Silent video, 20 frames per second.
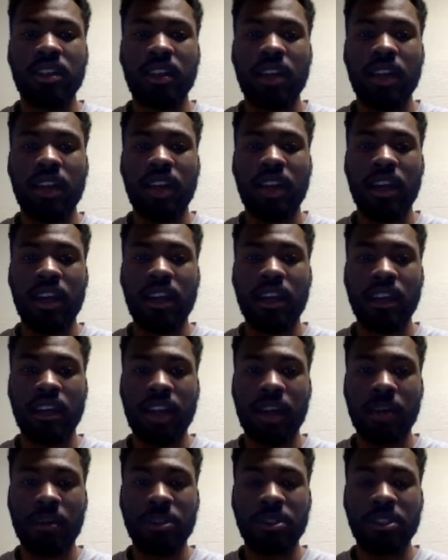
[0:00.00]
and a
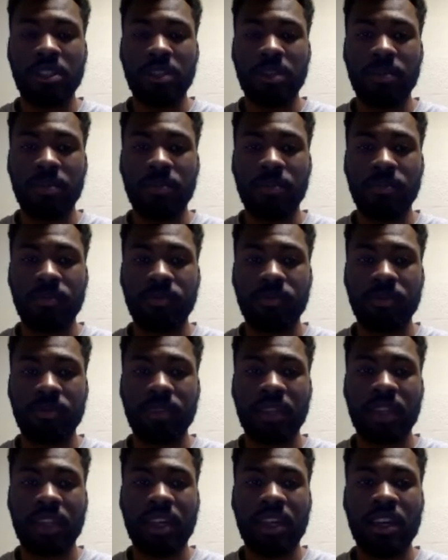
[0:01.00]
capital T.
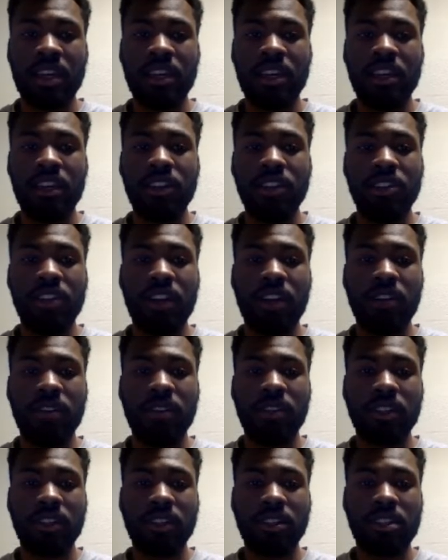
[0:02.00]
Here you have a
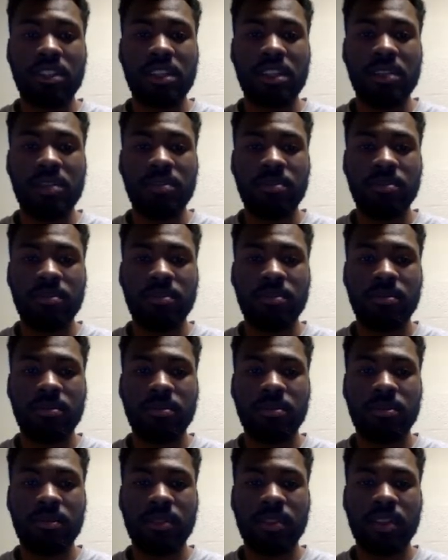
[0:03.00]
little t
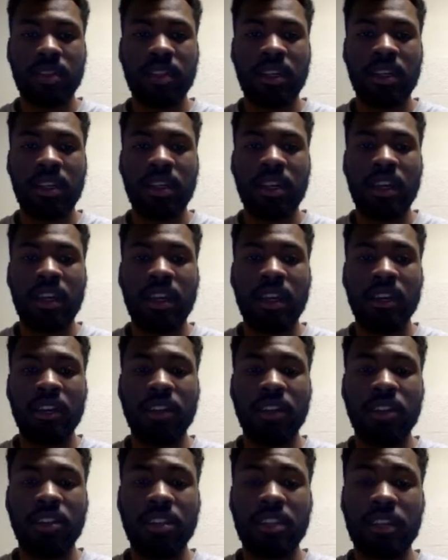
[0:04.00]
and a
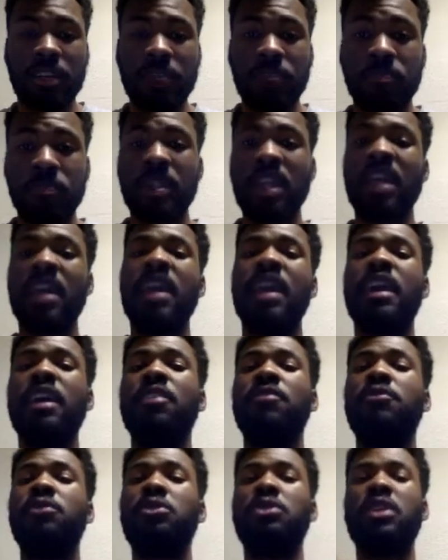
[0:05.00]
little t. And
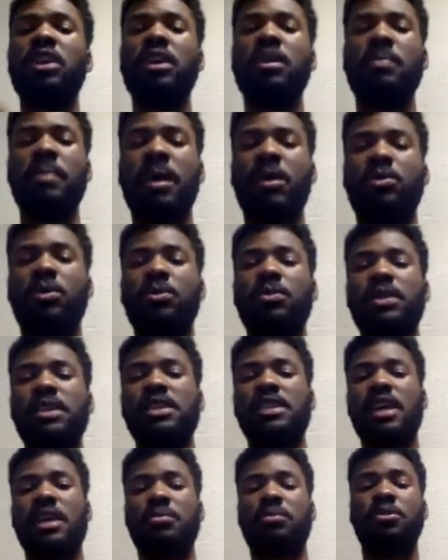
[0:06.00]
if you think about what we
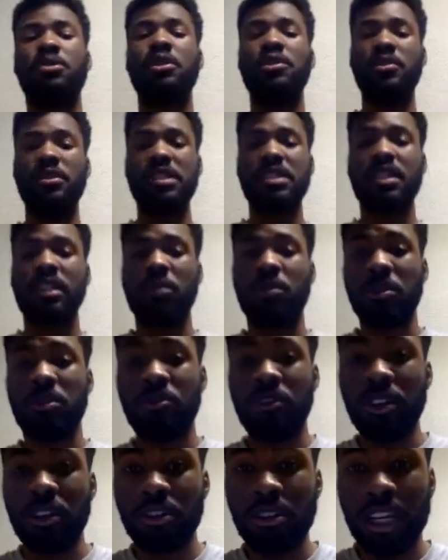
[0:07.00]
said previously with
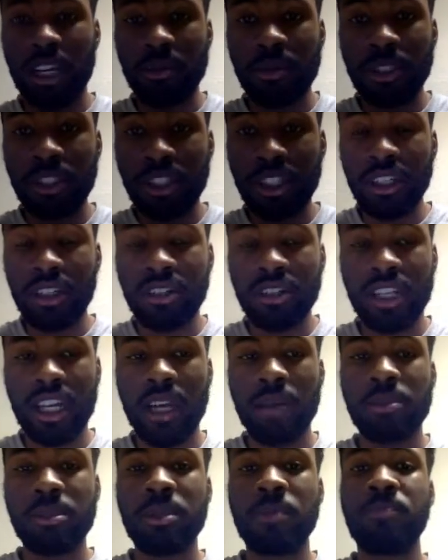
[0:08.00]
phenotypes and
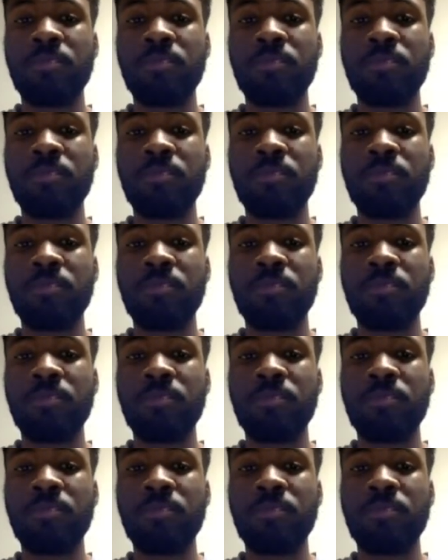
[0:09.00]
genotypes,